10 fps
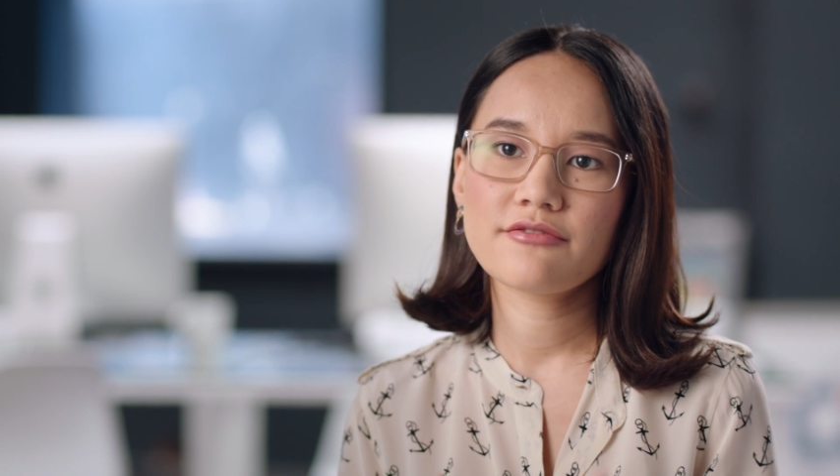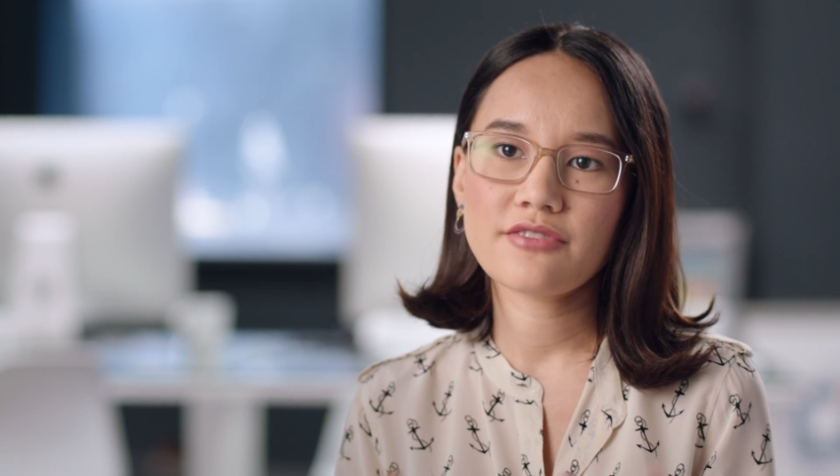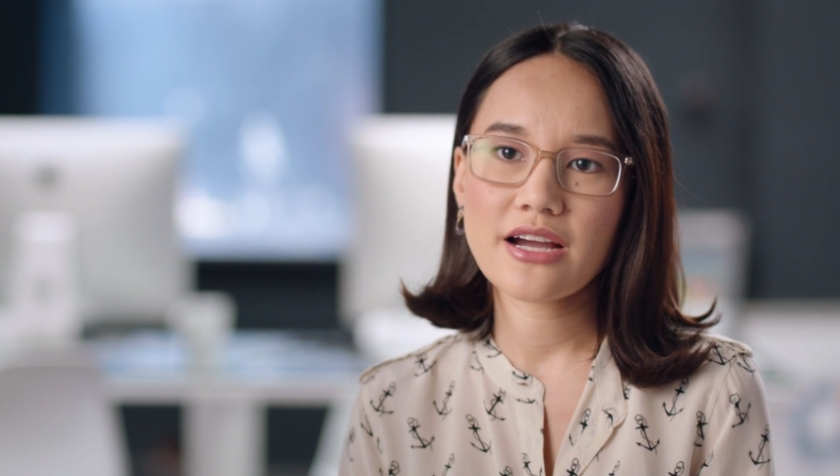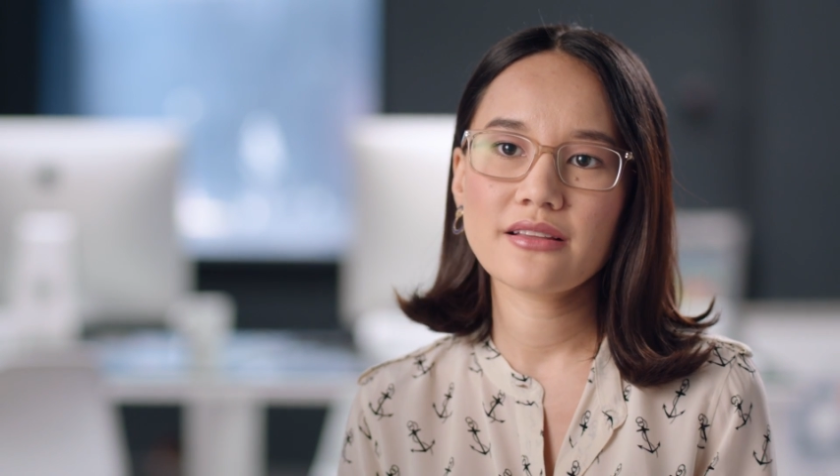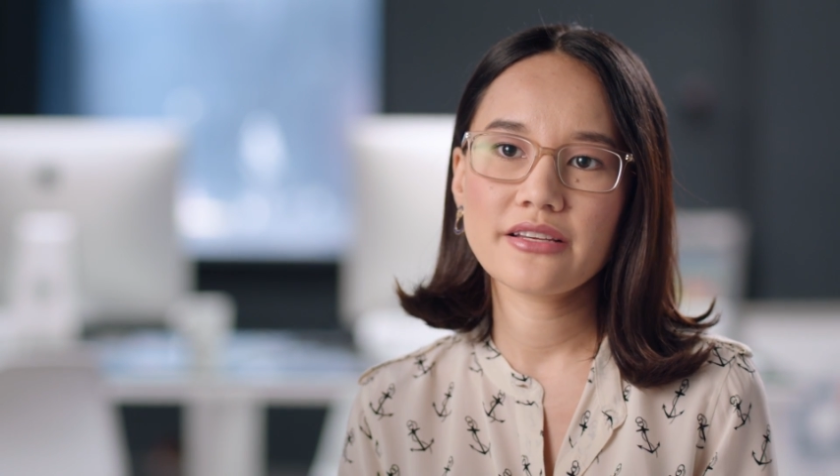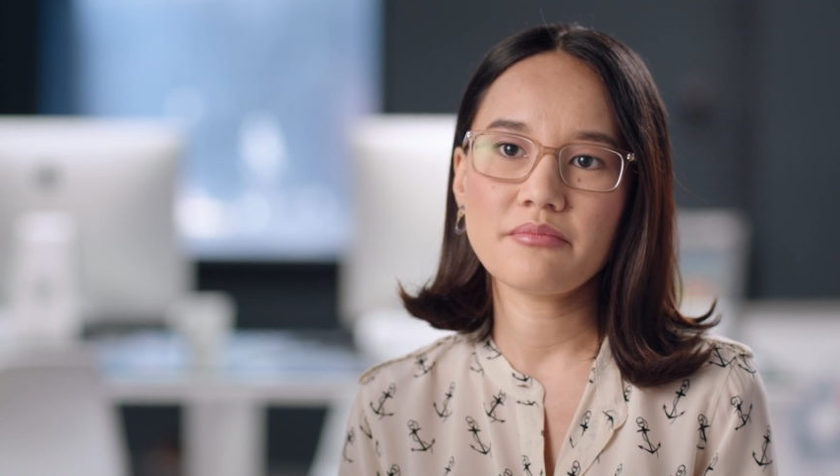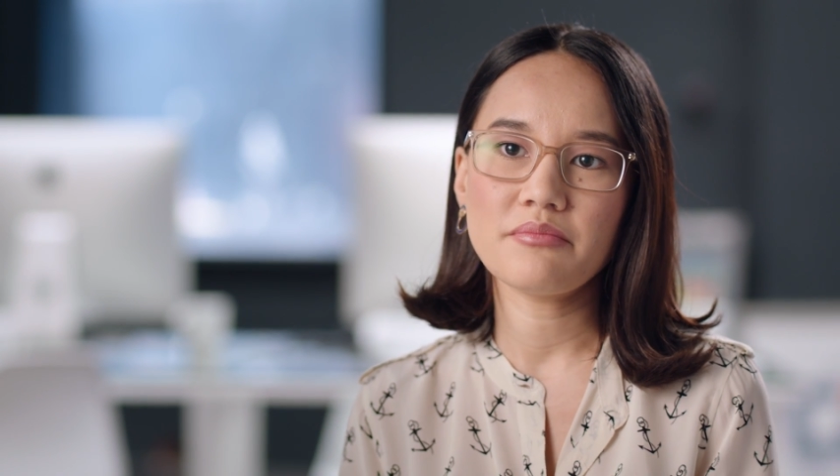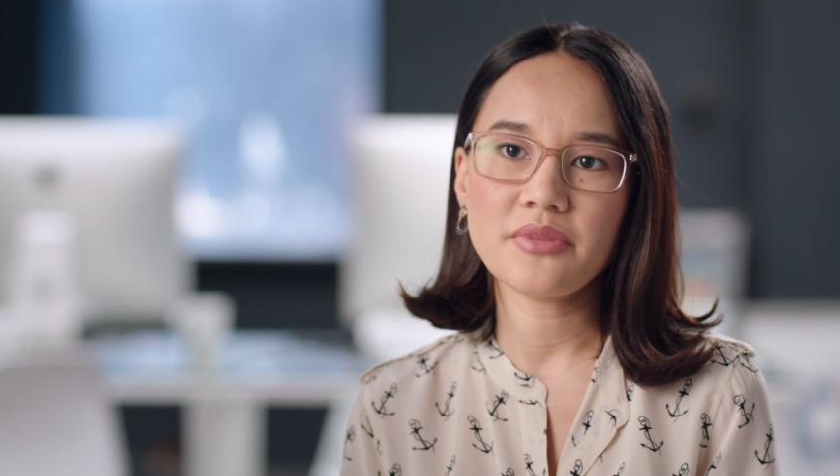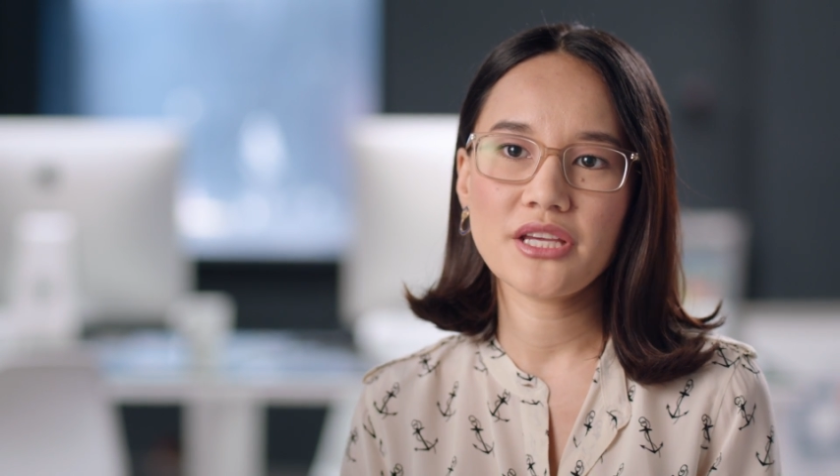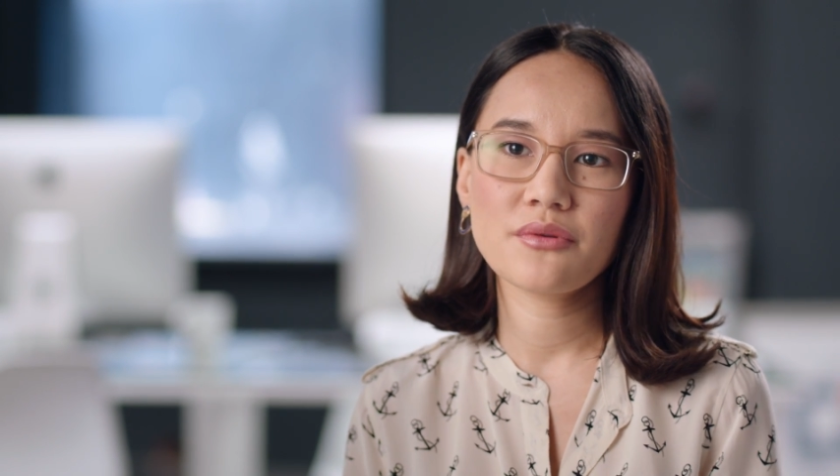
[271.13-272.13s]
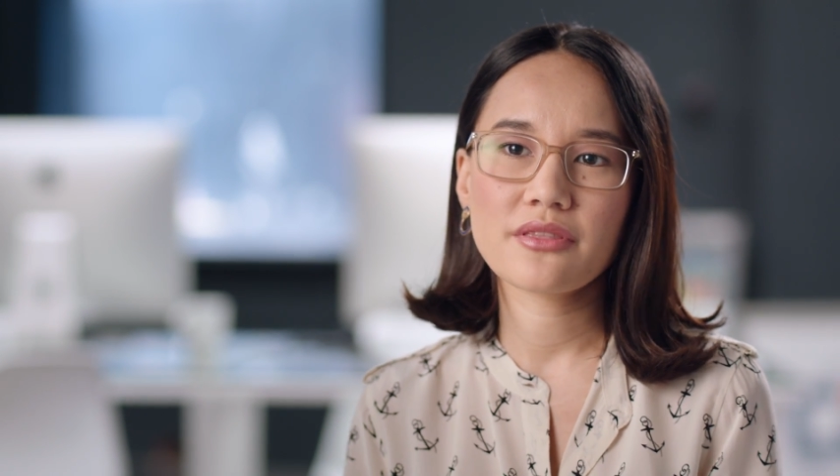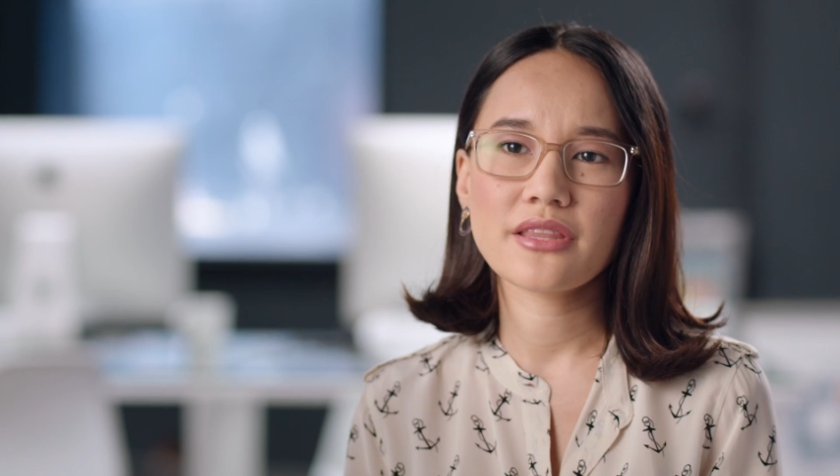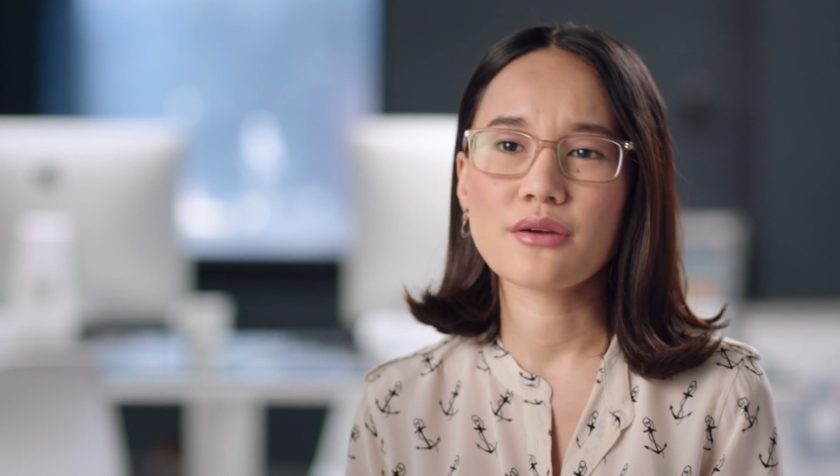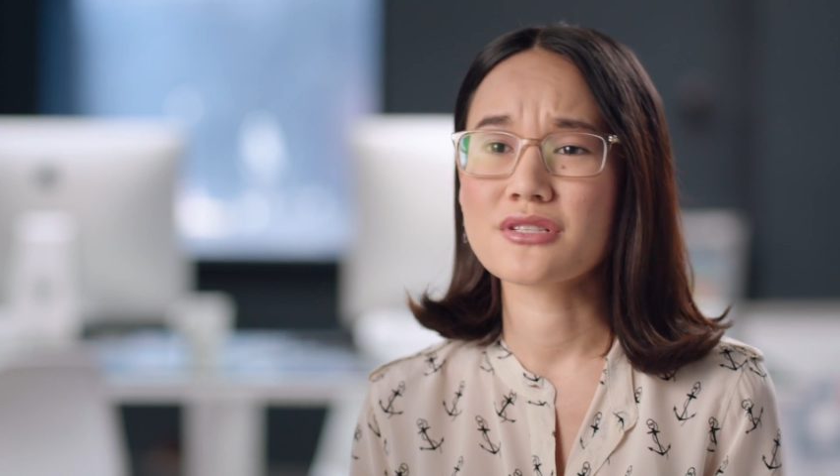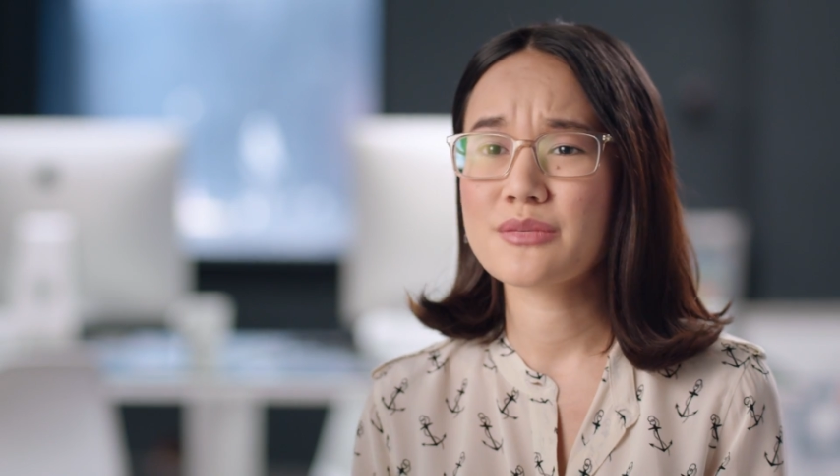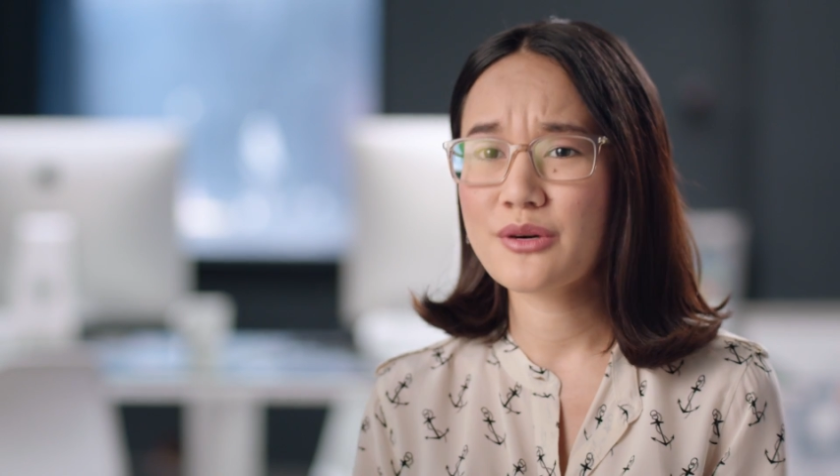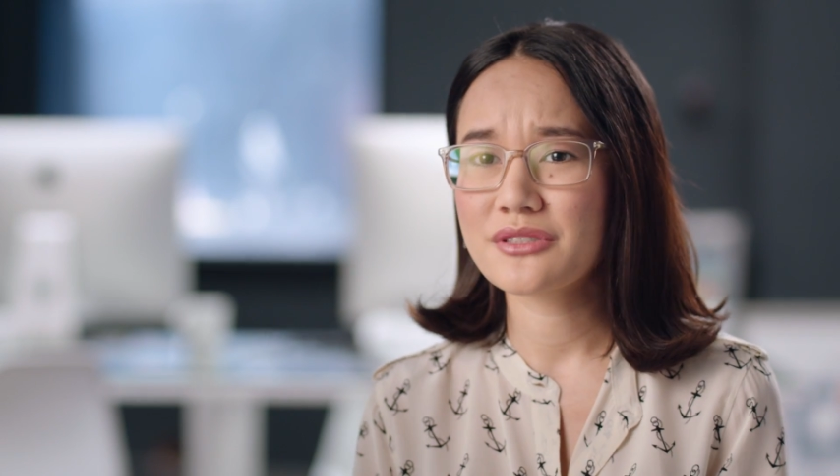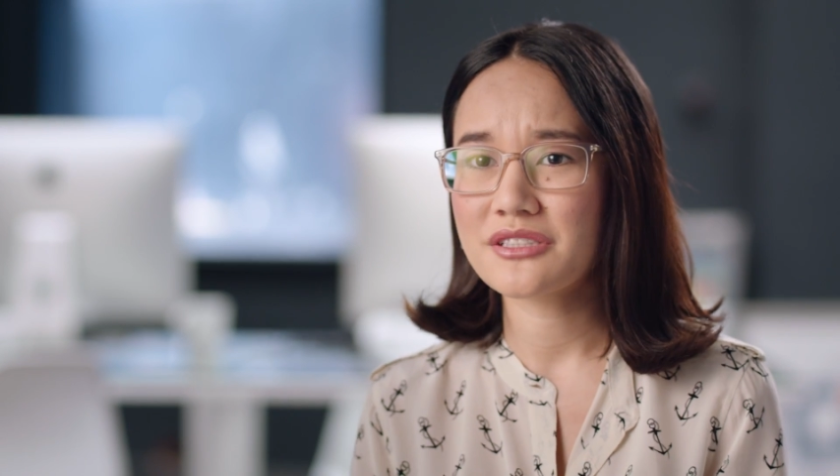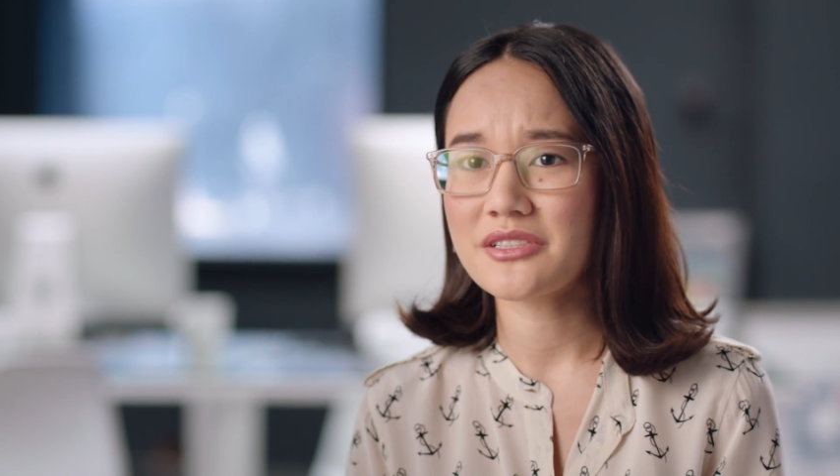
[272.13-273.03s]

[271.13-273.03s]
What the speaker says: finally be what they were supposed to